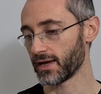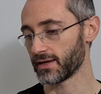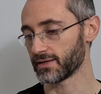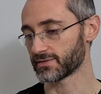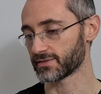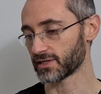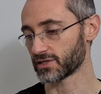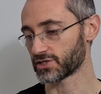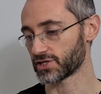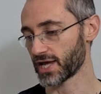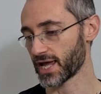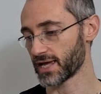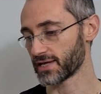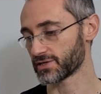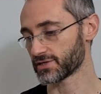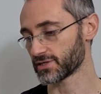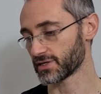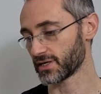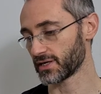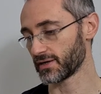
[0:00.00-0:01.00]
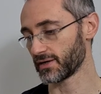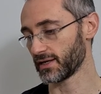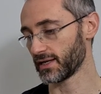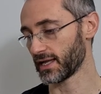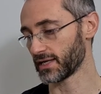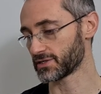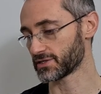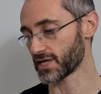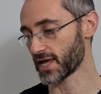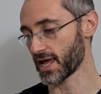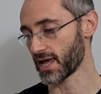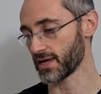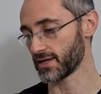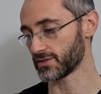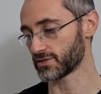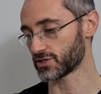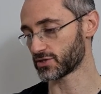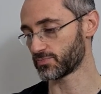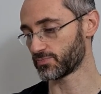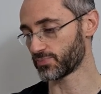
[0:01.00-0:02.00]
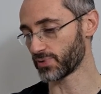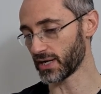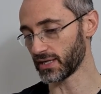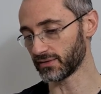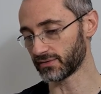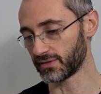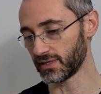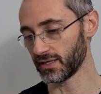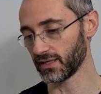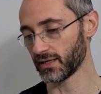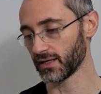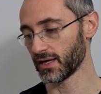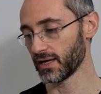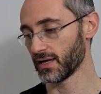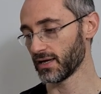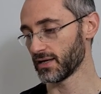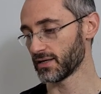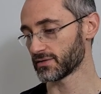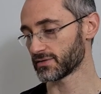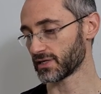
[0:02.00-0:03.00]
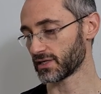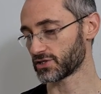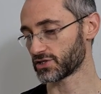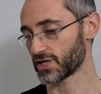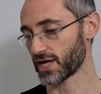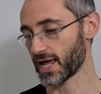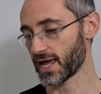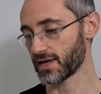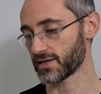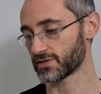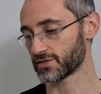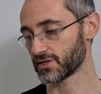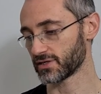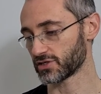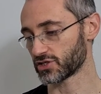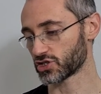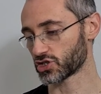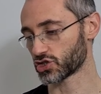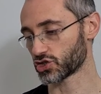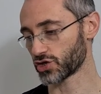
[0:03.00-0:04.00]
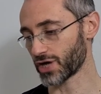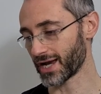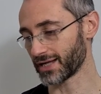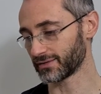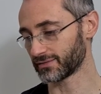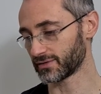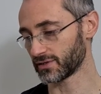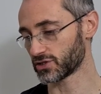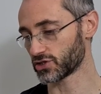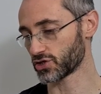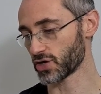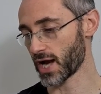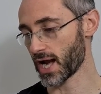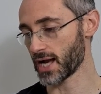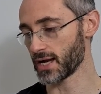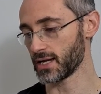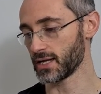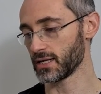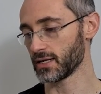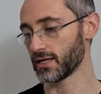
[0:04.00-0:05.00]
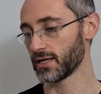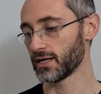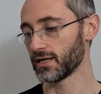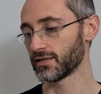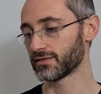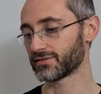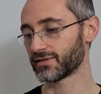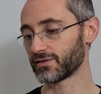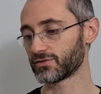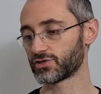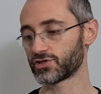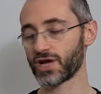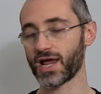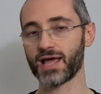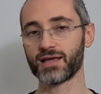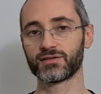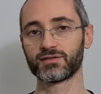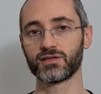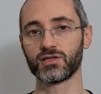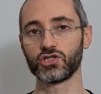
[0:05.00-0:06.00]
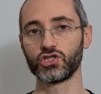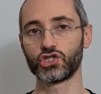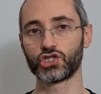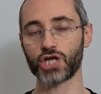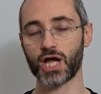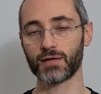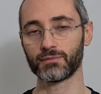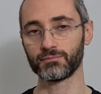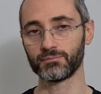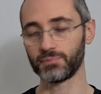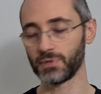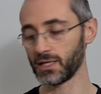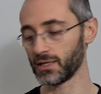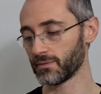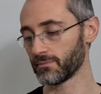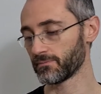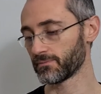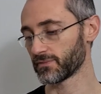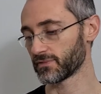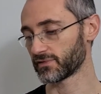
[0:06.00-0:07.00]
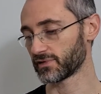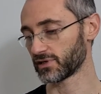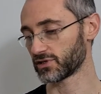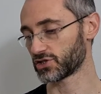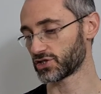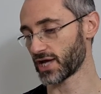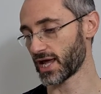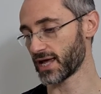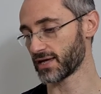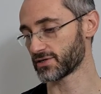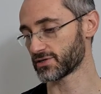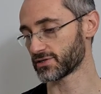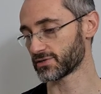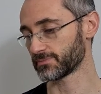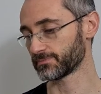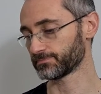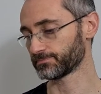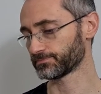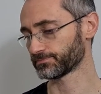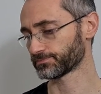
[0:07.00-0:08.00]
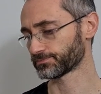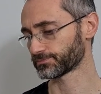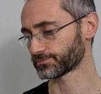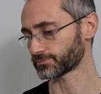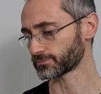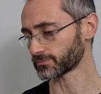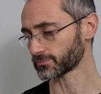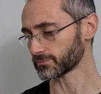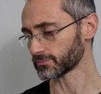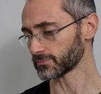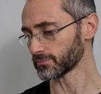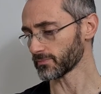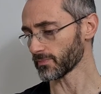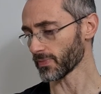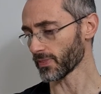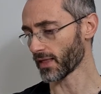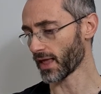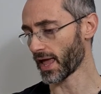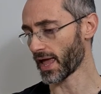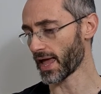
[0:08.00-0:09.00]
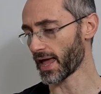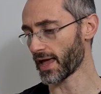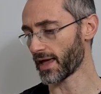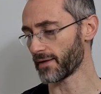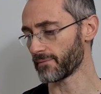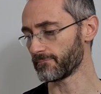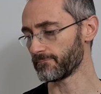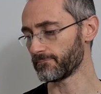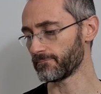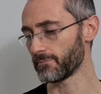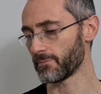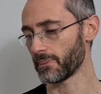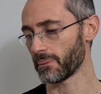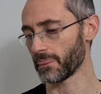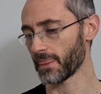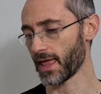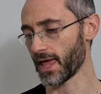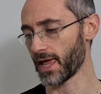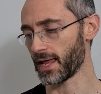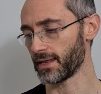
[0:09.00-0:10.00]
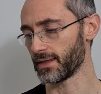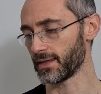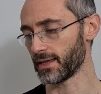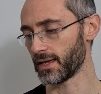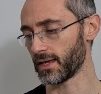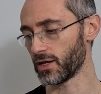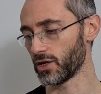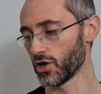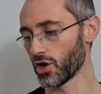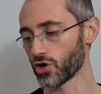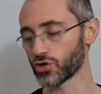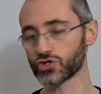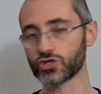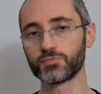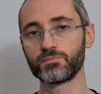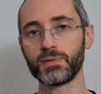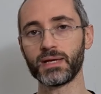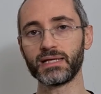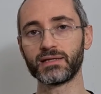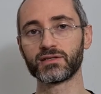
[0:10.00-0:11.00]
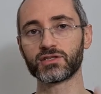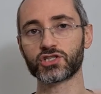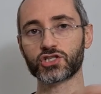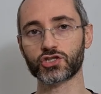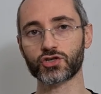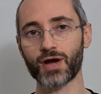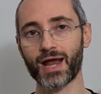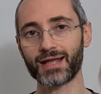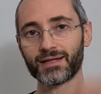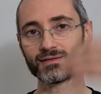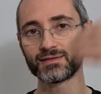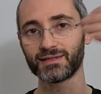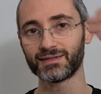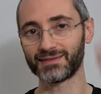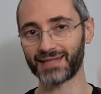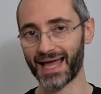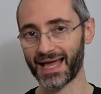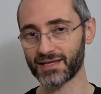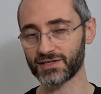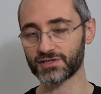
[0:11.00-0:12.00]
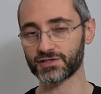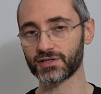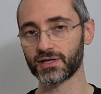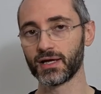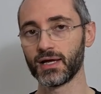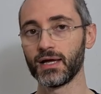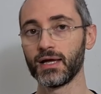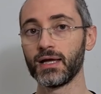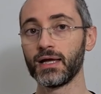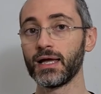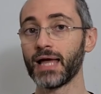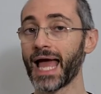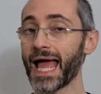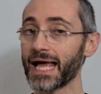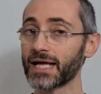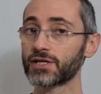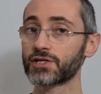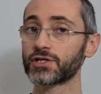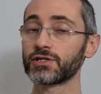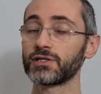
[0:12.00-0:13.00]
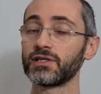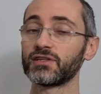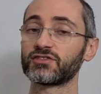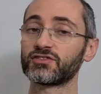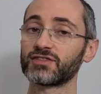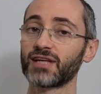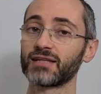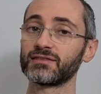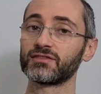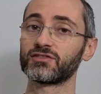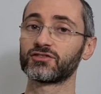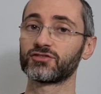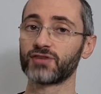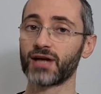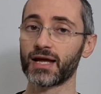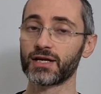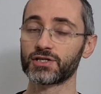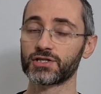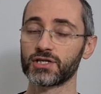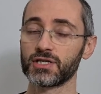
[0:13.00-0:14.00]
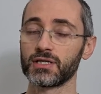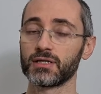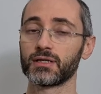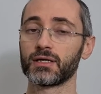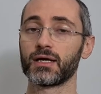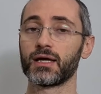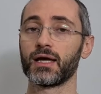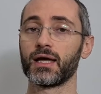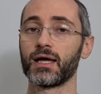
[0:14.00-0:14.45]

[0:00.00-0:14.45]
such as let's say sprinting, such as strength training, such as jumping, such as low speed strength test, Actually, static stretching